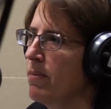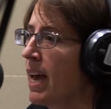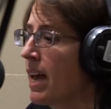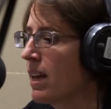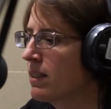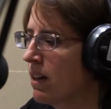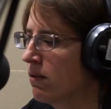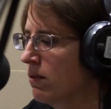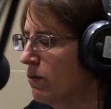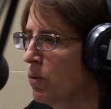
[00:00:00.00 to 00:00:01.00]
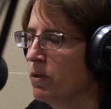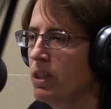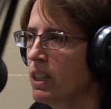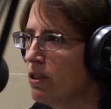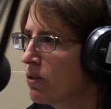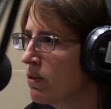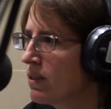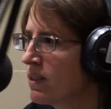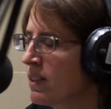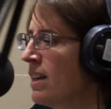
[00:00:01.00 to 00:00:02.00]
bags out of old t
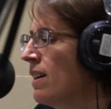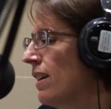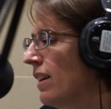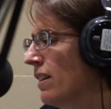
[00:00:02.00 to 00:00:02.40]
shirts, mm-hmm.